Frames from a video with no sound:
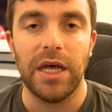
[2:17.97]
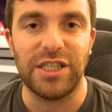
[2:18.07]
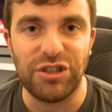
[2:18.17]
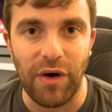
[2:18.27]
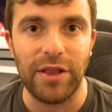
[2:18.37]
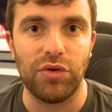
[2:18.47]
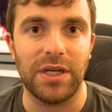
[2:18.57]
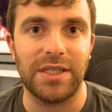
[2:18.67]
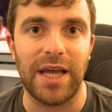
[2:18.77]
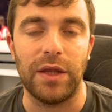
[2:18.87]
He's trying to
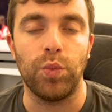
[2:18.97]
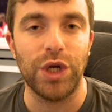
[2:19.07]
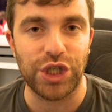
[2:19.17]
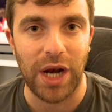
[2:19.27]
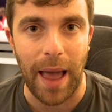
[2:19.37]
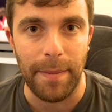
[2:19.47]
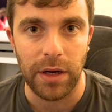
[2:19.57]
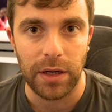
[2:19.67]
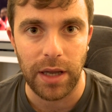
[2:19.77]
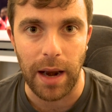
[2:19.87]
understand which club
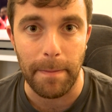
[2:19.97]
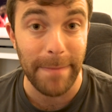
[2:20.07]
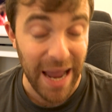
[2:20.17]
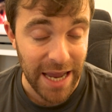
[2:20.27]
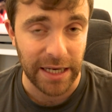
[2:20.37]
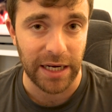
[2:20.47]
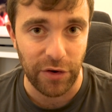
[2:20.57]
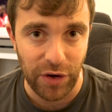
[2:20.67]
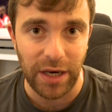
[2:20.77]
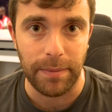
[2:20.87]
can make
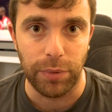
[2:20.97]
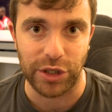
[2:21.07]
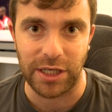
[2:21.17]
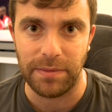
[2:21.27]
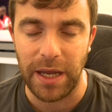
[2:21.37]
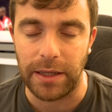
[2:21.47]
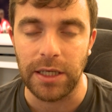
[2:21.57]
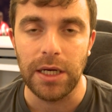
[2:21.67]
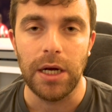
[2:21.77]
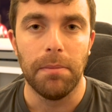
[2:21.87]
a really important bid,
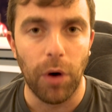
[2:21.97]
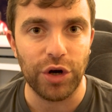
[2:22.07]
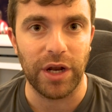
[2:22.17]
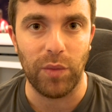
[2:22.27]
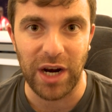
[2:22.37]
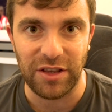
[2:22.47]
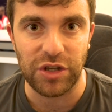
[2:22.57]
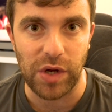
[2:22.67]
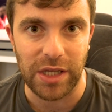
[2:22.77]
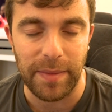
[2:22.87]
more than
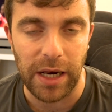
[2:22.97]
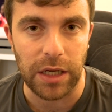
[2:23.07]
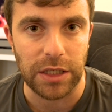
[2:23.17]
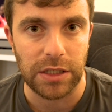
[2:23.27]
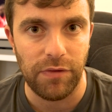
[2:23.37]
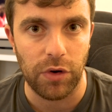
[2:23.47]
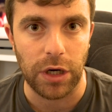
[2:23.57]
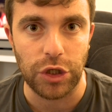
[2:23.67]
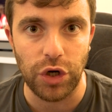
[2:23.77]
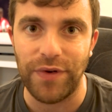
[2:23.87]
120 million
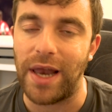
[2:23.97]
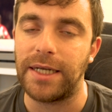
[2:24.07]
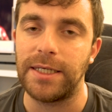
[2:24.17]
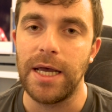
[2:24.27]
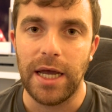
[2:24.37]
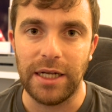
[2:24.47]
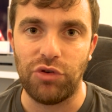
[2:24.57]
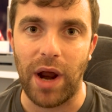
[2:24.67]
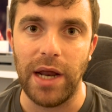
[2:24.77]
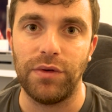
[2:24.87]
for João Félix, and
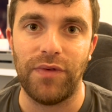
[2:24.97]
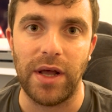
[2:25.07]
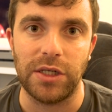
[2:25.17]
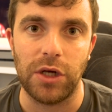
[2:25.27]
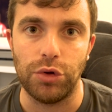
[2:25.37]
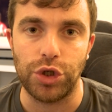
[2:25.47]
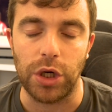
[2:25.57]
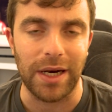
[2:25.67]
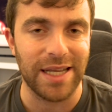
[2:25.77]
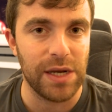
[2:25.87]
trying to find a
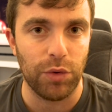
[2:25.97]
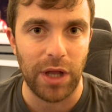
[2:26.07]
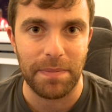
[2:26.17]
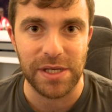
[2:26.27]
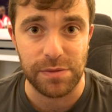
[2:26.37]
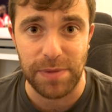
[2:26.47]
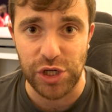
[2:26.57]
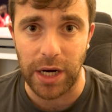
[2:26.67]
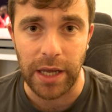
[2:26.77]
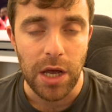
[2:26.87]
solution. Let's see what happens,
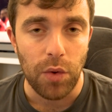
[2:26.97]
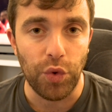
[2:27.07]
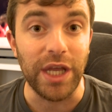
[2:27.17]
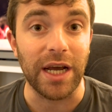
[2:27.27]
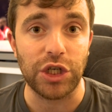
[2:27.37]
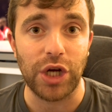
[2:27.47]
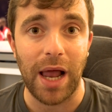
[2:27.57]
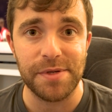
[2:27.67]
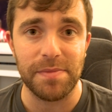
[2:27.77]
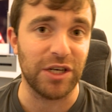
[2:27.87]
especially with English
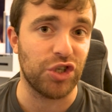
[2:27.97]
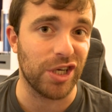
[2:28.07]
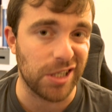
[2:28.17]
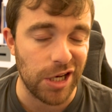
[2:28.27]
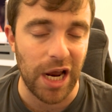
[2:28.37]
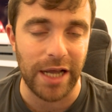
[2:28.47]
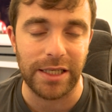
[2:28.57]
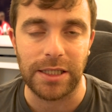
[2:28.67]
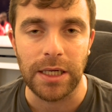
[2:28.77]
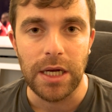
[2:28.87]
clubs. Manchester
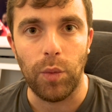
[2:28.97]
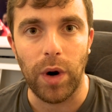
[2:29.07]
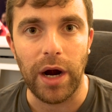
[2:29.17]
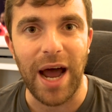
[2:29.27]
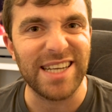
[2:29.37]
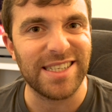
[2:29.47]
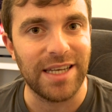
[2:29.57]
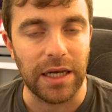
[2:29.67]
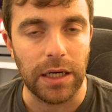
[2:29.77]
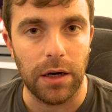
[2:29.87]
United were
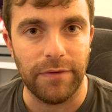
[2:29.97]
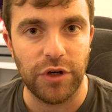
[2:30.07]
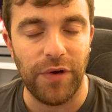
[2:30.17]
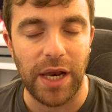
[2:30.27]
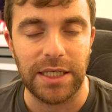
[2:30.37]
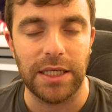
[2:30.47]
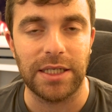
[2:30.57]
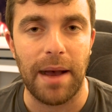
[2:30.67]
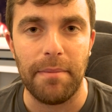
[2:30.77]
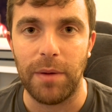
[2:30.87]
asking of João Félix in the
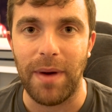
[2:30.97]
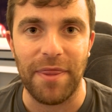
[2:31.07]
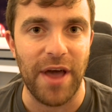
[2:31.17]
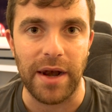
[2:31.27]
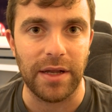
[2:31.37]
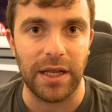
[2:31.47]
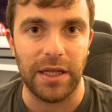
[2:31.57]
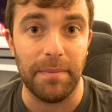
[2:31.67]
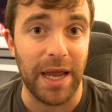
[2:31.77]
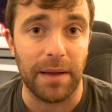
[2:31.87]
summer, but then they
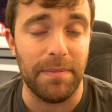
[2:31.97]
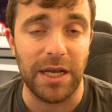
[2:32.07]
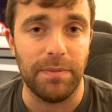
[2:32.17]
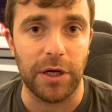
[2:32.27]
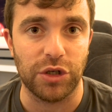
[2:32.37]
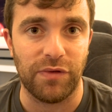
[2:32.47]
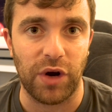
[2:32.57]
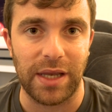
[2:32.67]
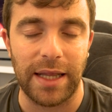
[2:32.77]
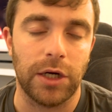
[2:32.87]
didn't make a bid because
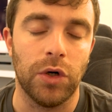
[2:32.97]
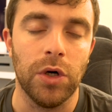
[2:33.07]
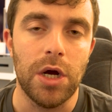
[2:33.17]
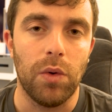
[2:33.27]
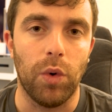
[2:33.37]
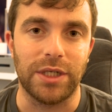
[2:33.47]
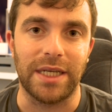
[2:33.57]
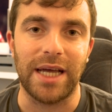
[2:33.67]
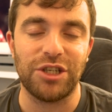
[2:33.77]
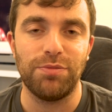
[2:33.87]
for Atletico was
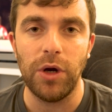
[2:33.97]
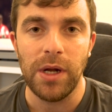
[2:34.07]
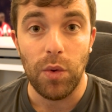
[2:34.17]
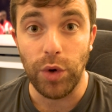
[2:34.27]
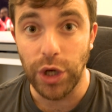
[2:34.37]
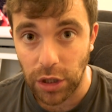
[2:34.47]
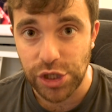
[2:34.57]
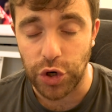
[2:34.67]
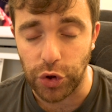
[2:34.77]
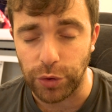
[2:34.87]
untouchable. We
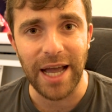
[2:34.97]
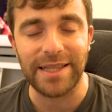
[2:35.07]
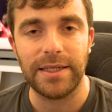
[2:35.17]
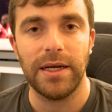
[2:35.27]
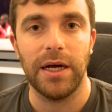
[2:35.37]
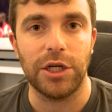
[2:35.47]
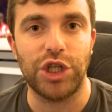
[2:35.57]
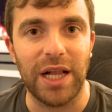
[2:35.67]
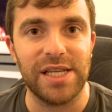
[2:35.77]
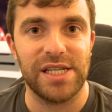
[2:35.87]
also know that
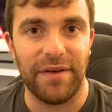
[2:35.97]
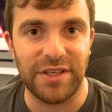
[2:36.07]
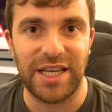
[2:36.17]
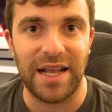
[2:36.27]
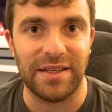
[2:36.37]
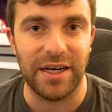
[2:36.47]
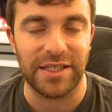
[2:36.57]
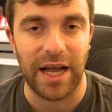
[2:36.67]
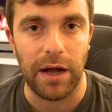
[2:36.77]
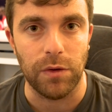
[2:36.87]
Chelsea have sent their
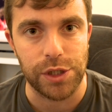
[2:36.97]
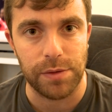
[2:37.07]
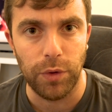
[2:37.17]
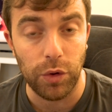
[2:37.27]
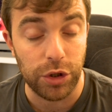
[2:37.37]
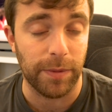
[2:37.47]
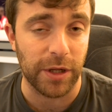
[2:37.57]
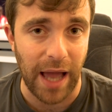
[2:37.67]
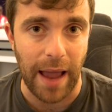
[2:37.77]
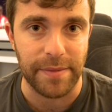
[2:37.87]
scouts
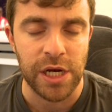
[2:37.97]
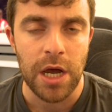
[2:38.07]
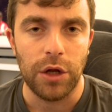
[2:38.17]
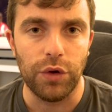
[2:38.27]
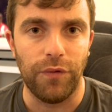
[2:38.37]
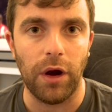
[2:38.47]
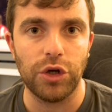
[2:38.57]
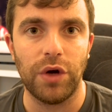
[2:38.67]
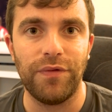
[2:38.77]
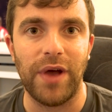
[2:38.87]
multiple times to follow
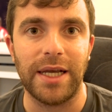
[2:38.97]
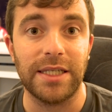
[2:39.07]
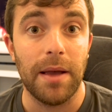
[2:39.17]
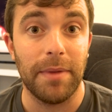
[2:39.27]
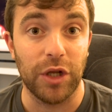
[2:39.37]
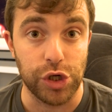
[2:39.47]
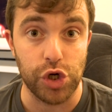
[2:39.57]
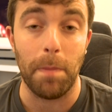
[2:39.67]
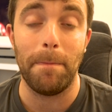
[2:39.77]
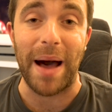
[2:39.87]
João Félix, but
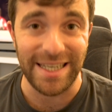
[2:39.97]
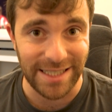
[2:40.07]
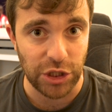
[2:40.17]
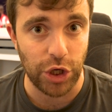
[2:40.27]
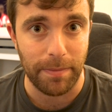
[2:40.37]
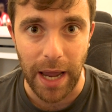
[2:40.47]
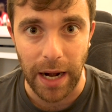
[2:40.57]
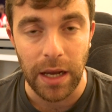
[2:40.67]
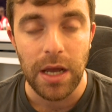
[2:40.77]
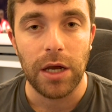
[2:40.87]
also Paris
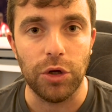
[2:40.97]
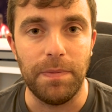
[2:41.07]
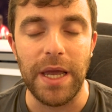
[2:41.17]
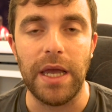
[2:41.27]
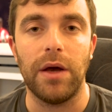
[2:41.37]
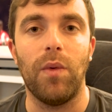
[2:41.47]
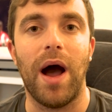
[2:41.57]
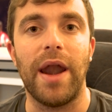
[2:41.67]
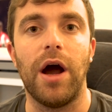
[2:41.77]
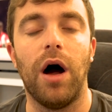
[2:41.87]
Saint-Germain could be
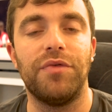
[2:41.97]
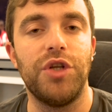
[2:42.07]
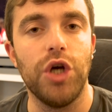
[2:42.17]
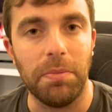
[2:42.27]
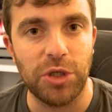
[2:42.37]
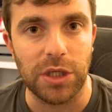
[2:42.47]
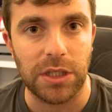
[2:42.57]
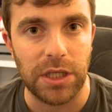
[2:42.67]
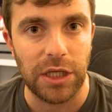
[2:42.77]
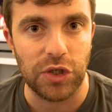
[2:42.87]
one of the
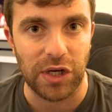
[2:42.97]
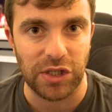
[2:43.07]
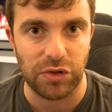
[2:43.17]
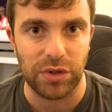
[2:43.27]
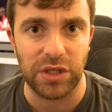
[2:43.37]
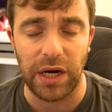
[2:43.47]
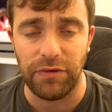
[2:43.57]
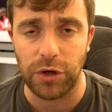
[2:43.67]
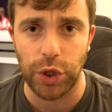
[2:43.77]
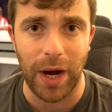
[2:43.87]
options in 2023
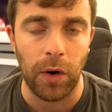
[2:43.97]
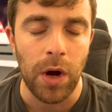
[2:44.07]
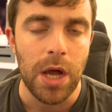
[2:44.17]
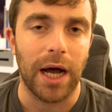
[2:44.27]
for João.